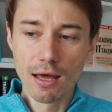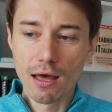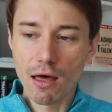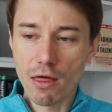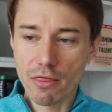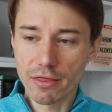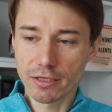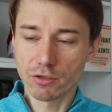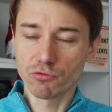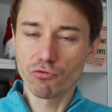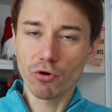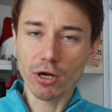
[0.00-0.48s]

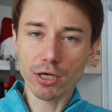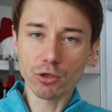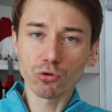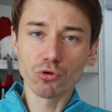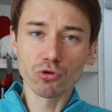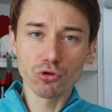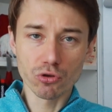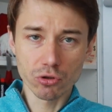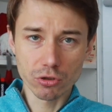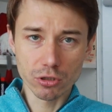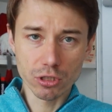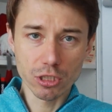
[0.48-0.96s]
that
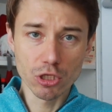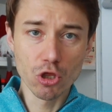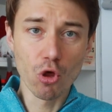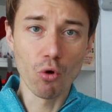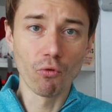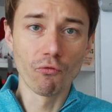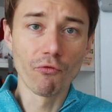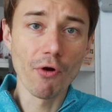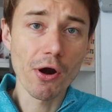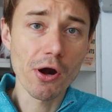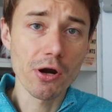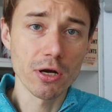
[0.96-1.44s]
recruiters
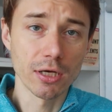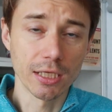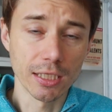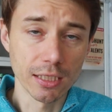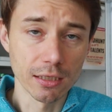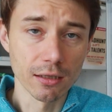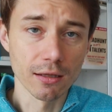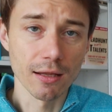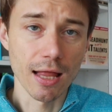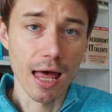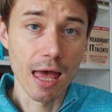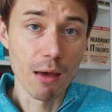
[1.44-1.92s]
know very
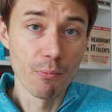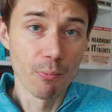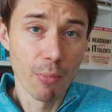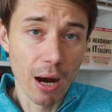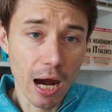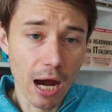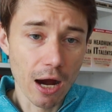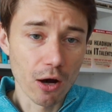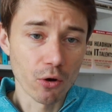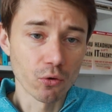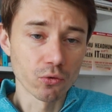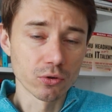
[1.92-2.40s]
little
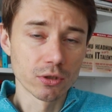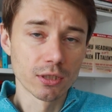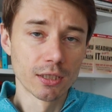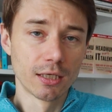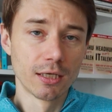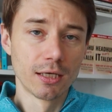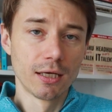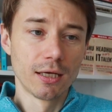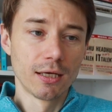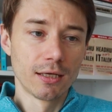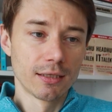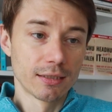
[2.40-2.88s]
about
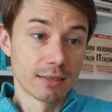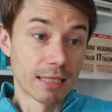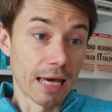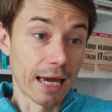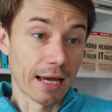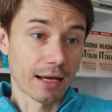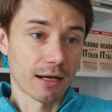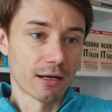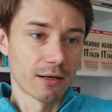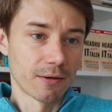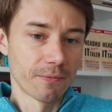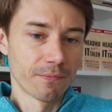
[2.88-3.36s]

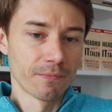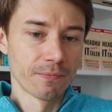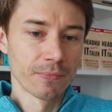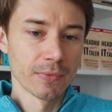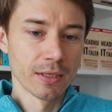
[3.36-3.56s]
tech.